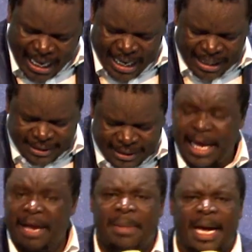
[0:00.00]
Ah,
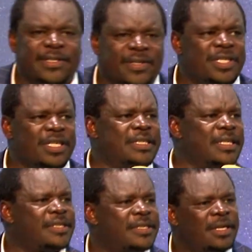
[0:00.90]
say amen to
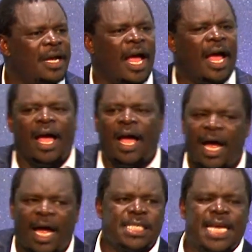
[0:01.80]
Jesus.
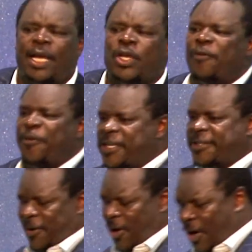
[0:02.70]
Turn your face to